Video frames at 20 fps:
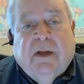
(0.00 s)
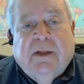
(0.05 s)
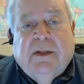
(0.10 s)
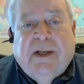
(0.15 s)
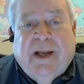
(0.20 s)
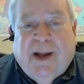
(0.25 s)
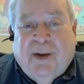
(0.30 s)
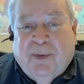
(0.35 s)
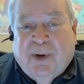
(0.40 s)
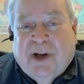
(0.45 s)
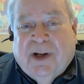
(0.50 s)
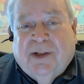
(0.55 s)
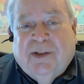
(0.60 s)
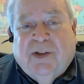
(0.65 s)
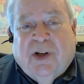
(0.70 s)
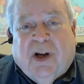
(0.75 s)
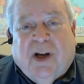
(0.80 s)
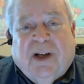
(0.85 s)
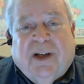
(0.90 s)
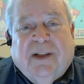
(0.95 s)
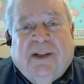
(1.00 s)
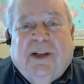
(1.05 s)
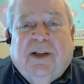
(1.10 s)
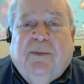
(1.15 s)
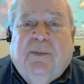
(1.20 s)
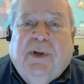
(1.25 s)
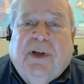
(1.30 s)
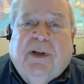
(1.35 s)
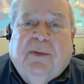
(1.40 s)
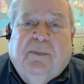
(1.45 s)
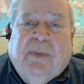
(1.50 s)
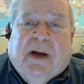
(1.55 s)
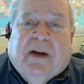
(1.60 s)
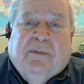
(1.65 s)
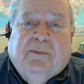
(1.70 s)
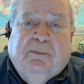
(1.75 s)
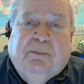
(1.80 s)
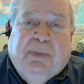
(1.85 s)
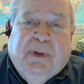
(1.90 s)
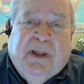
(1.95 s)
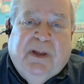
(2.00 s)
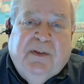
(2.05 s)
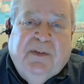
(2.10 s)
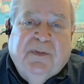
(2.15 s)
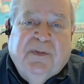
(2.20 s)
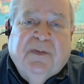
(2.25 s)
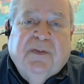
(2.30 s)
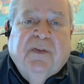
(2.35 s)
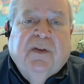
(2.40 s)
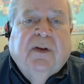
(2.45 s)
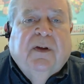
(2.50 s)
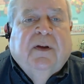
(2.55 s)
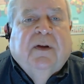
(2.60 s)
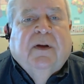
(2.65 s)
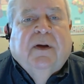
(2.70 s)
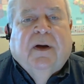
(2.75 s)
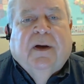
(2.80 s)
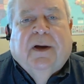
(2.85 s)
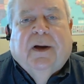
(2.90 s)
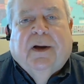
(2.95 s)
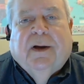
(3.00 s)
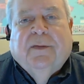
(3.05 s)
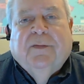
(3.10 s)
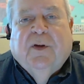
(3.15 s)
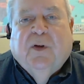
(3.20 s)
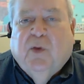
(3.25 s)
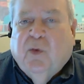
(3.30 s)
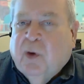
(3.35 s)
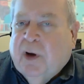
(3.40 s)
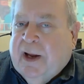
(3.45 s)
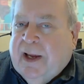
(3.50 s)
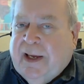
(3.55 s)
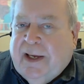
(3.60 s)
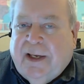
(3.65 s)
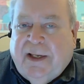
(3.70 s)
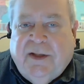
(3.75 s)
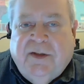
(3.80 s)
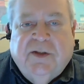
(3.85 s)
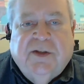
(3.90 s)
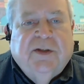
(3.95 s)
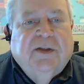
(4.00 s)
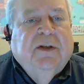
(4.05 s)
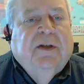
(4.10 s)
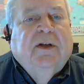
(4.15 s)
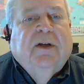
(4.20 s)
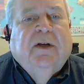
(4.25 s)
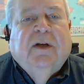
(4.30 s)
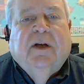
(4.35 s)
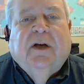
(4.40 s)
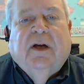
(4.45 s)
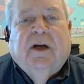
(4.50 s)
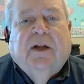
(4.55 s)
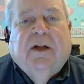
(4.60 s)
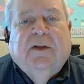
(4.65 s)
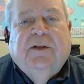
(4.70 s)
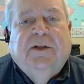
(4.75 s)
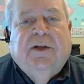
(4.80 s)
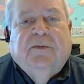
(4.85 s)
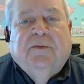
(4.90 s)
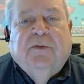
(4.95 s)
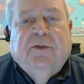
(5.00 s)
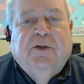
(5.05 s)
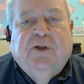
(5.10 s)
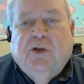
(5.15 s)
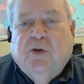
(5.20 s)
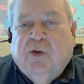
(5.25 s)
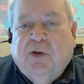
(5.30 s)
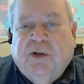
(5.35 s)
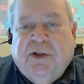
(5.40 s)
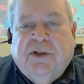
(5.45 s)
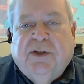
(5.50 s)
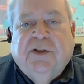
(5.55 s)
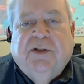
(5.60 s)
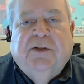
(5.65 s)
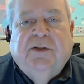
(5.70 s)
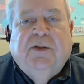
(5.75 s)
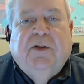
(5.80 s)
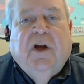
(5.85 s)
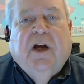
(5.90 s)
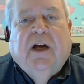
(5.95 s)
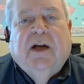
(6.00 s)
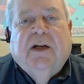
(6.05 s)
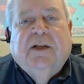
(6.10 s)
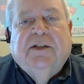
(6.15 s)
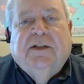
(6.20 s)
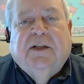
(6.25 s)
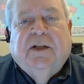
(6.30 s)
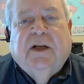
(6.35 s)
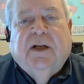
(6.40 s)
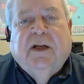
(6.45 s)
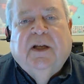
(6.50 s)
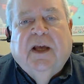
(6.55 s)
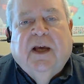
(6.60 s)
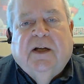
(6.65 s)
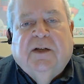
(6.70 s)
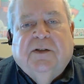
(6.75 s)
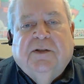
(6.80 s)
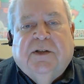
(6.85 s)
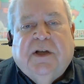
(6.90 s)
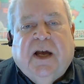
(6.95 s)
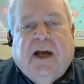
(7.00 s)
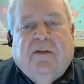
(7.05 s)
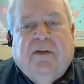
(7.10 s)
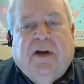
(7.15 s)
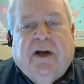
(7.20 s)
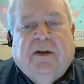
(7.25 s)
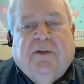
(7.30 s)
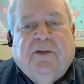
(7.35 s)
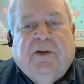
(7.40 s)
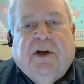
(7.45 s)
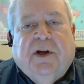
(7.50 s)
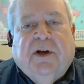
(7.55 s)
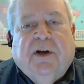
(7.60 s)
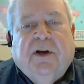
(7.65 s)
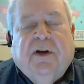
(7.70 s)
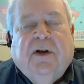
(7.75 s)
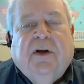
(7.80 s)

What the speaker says: Today we're going to talk a little bit about beef, the grades, the different choices you guys and gals have out there,